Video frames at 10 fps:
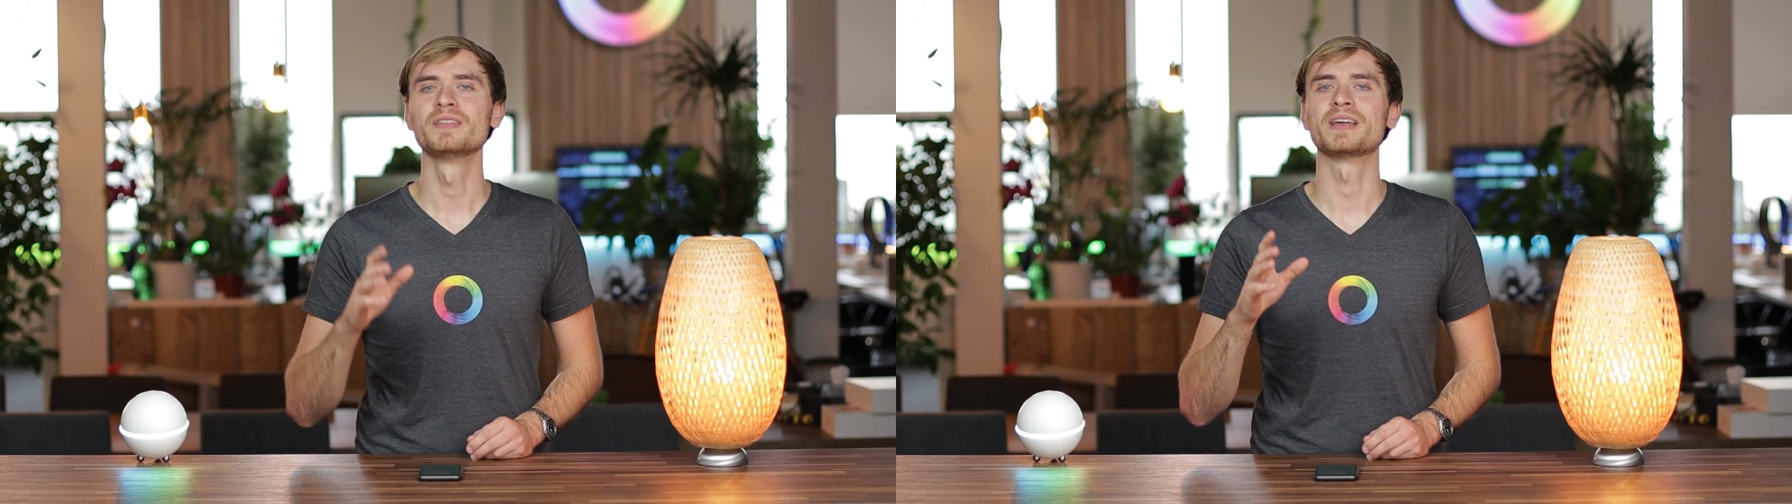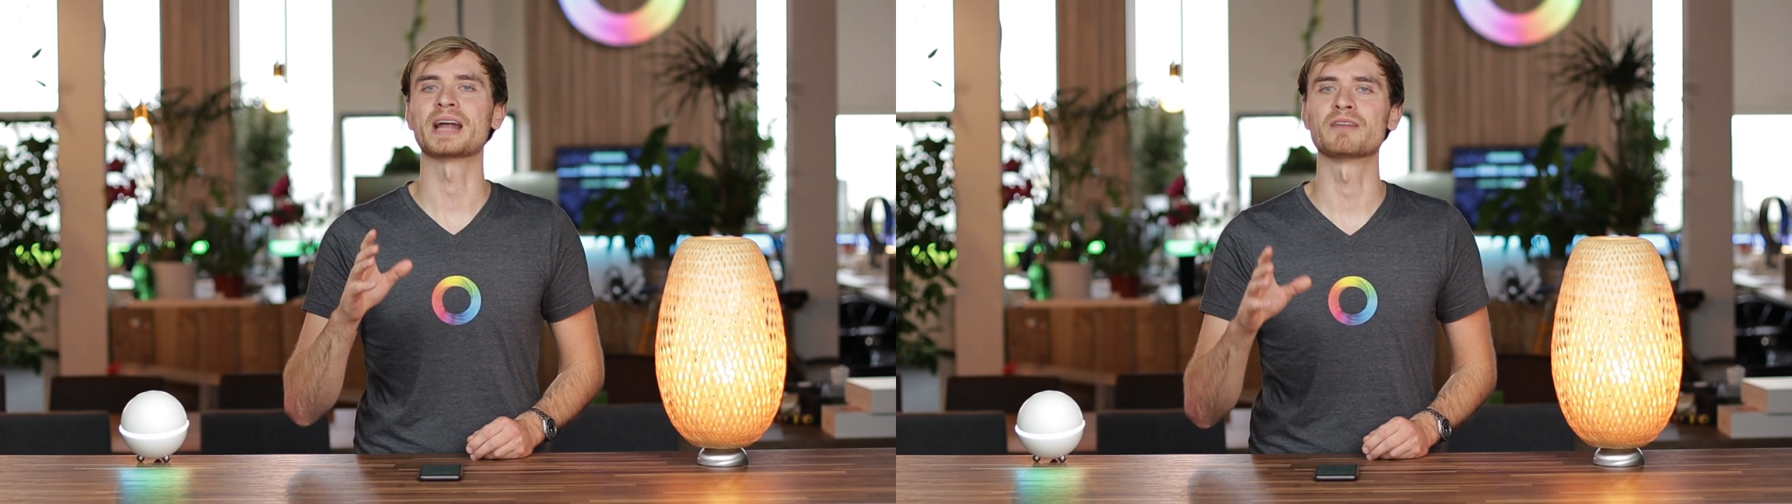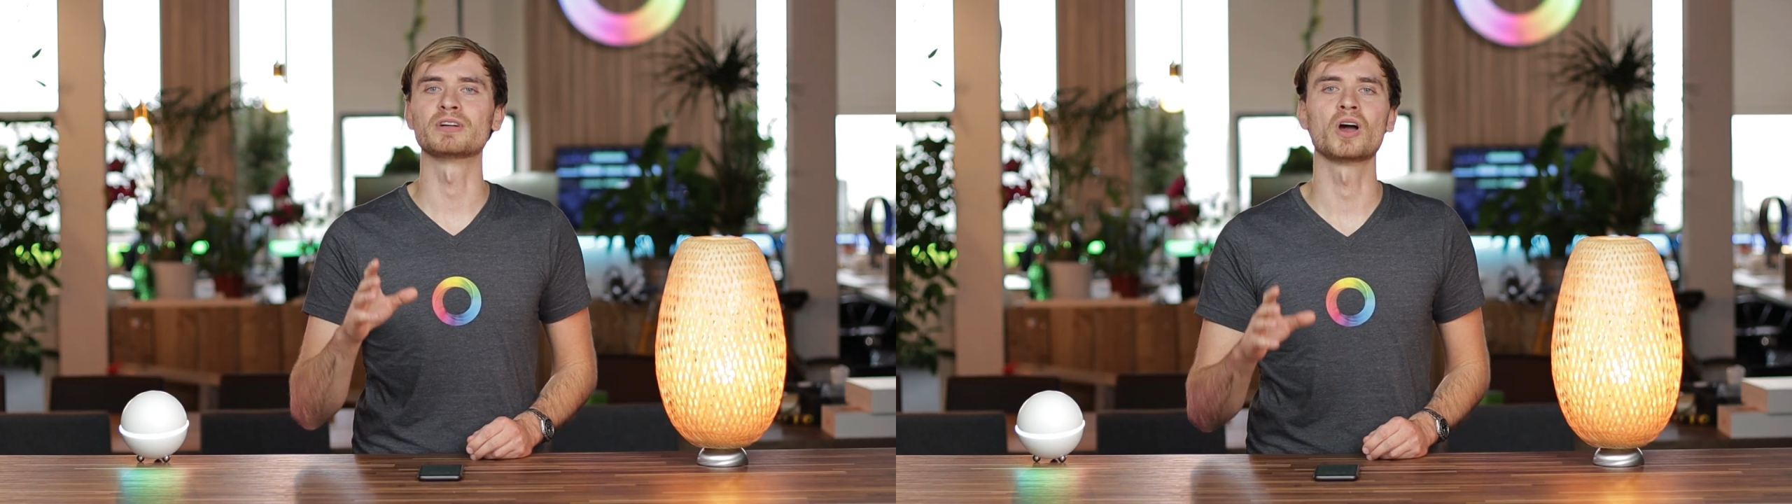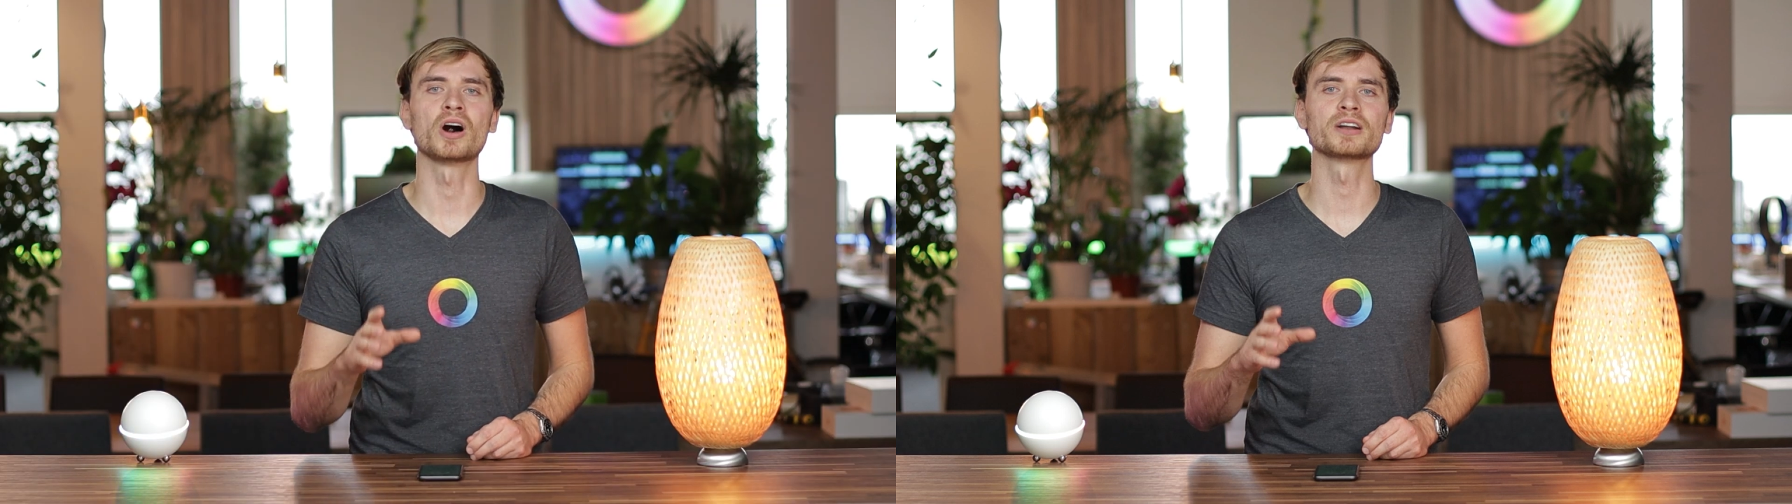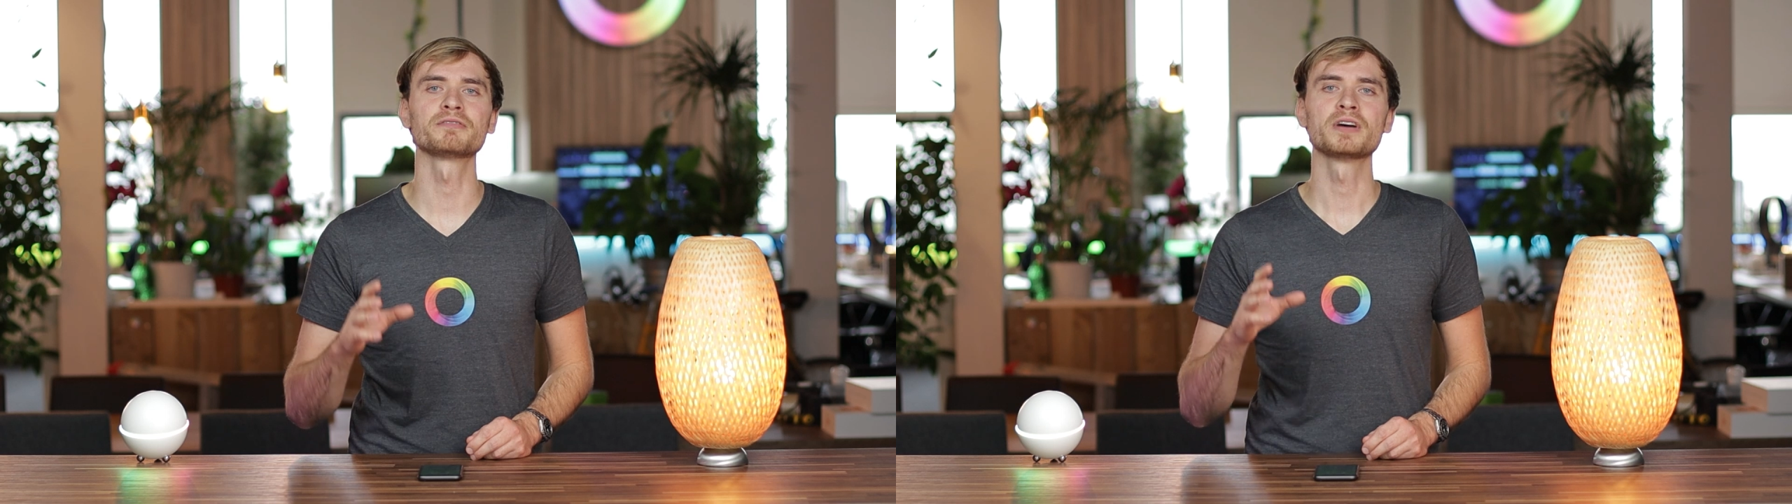that have a
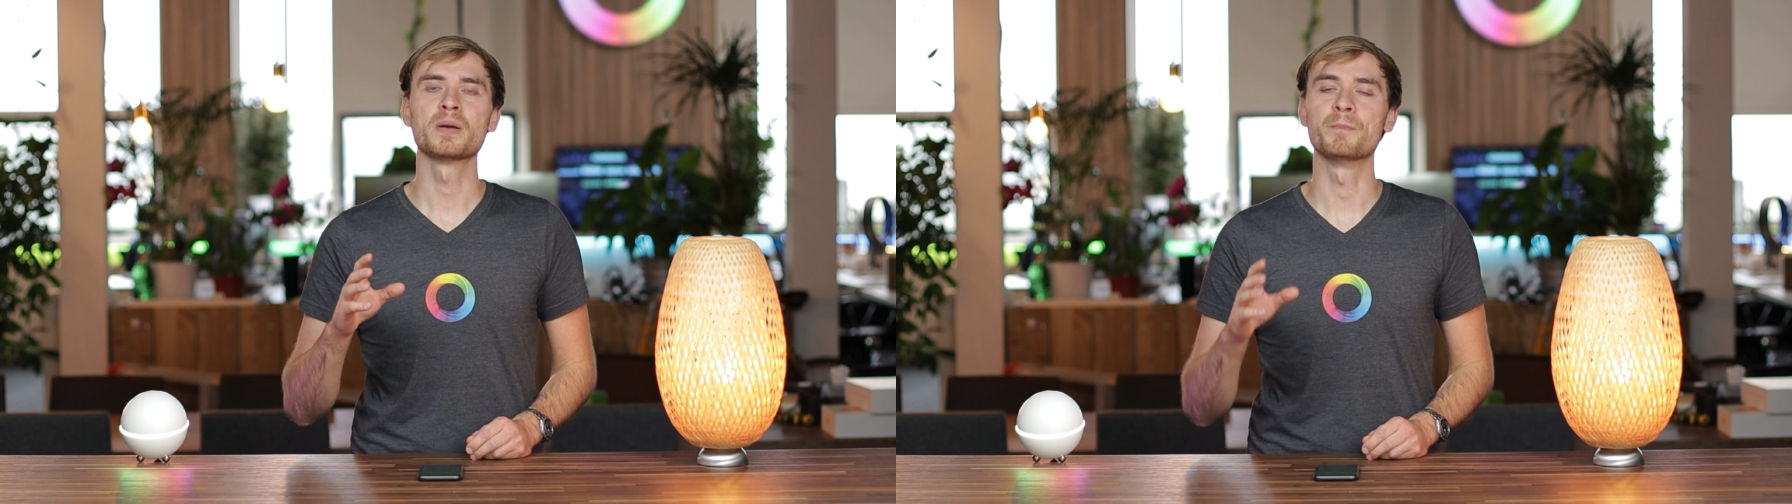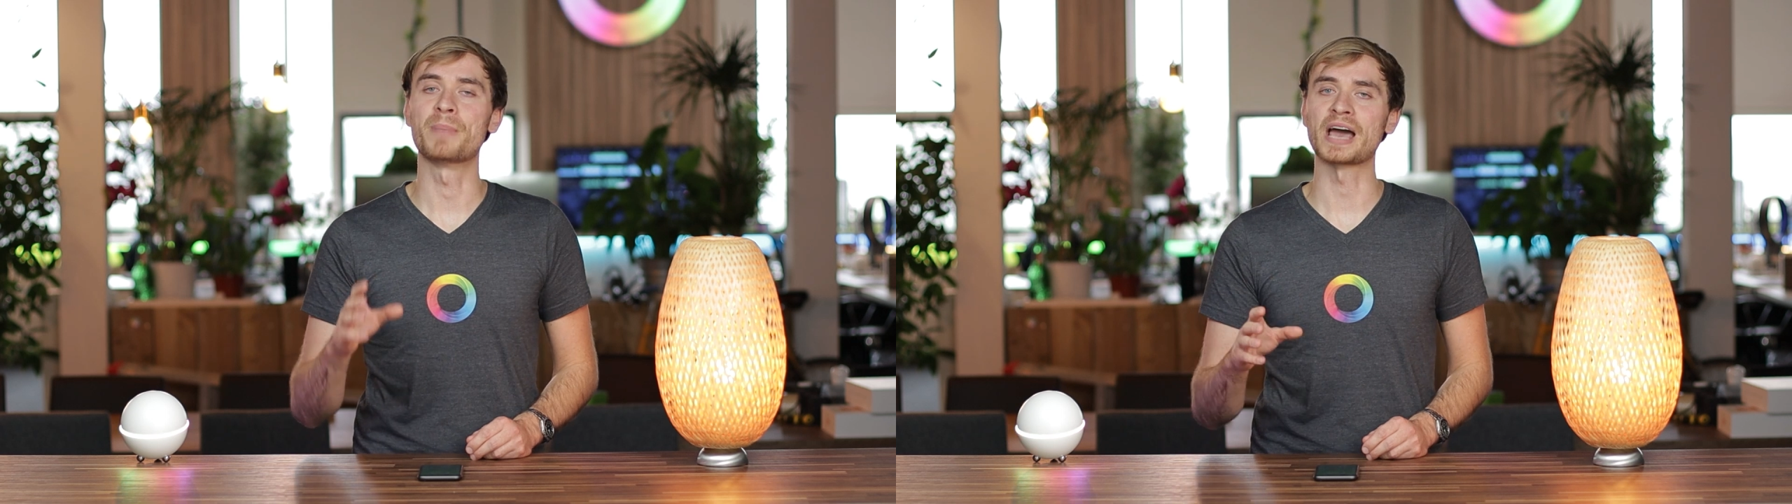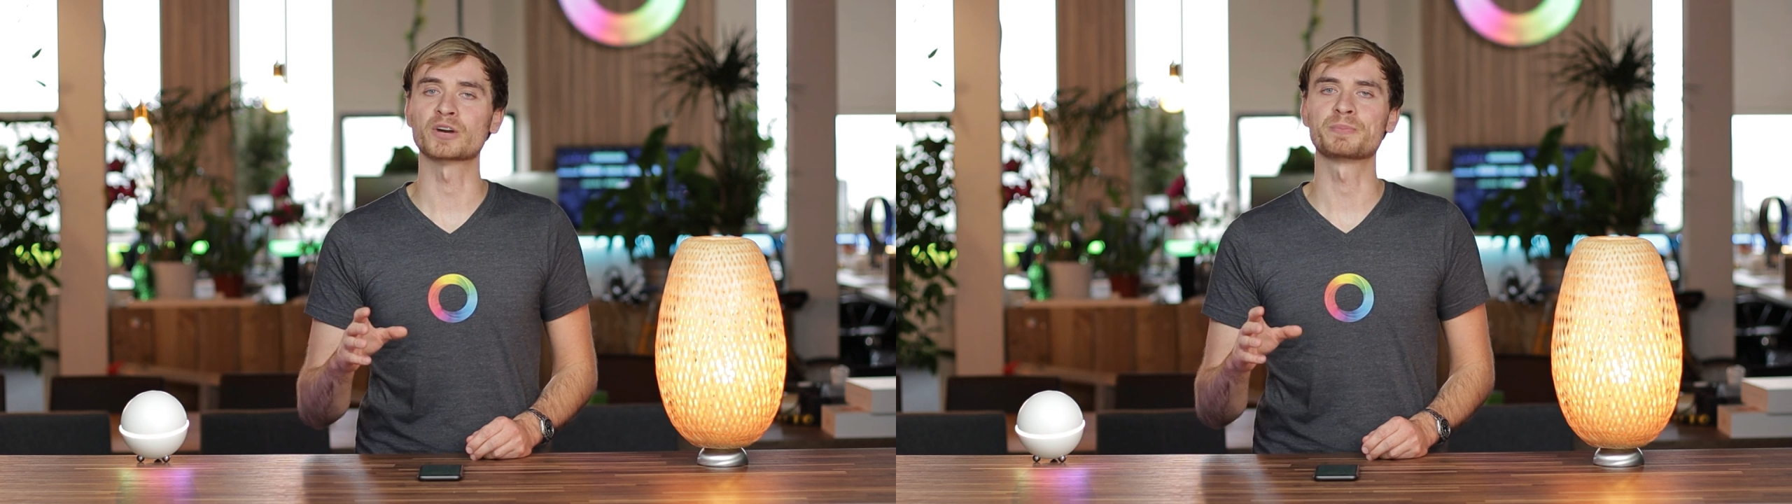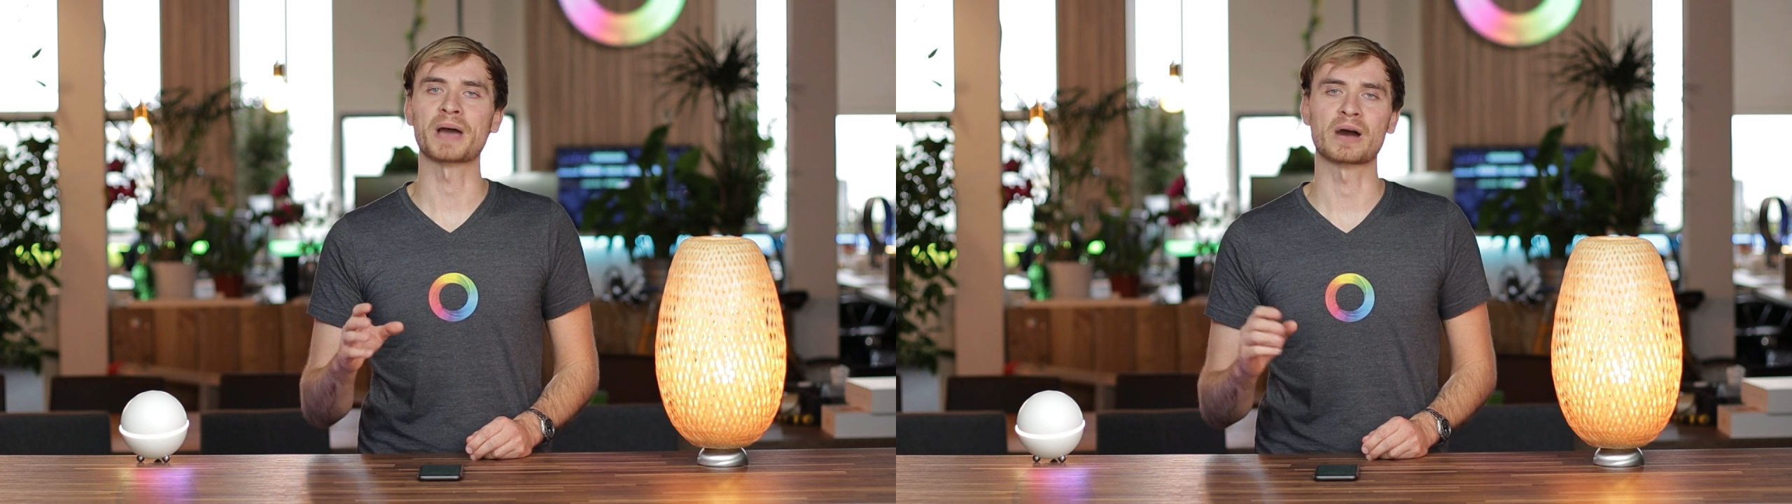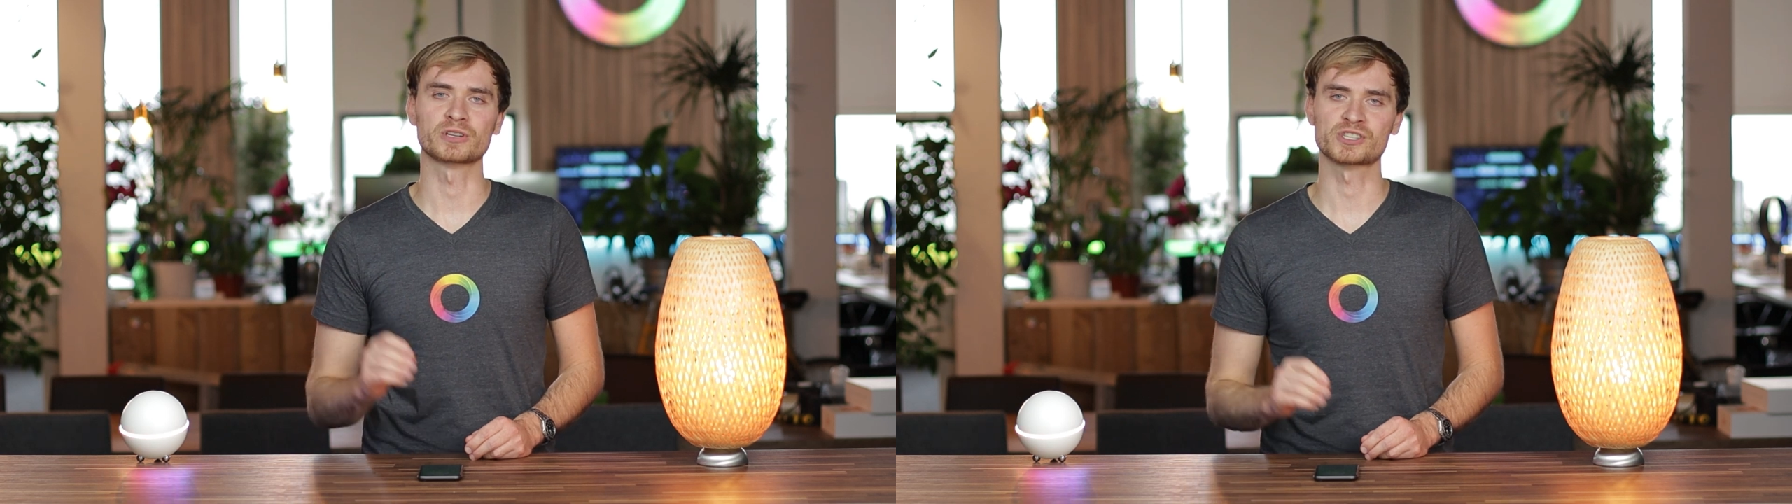lot of battery-powered